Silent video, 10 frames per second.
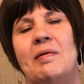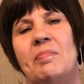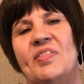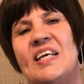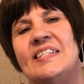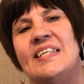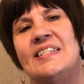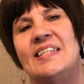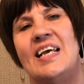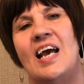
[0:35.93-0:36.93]
But this
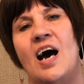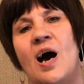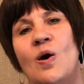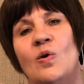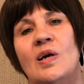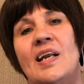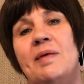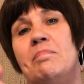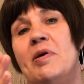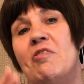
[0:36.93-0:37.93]
is the
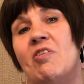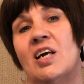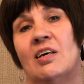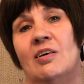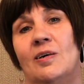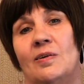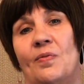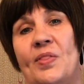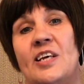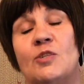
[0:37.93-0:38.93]
only
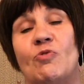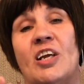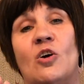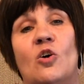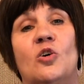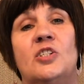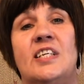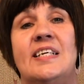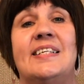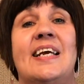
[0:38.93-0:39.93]
miracle that's
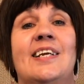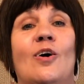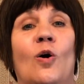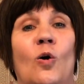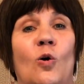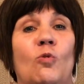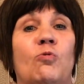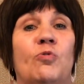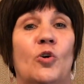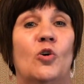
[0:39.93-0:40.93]
recorded in all
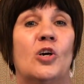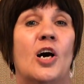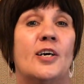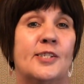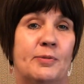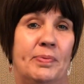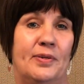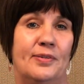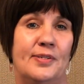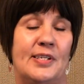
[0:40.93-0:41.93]
four
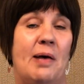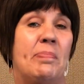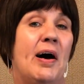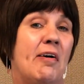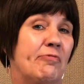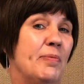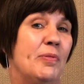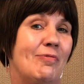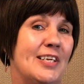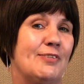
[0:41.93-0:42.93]
Gospels, apart
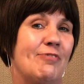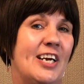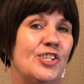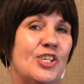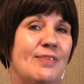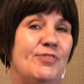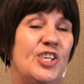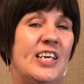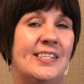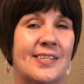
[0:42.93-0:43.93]
from the resurrection of
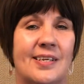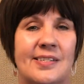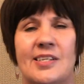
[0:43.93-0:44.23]
Jesus.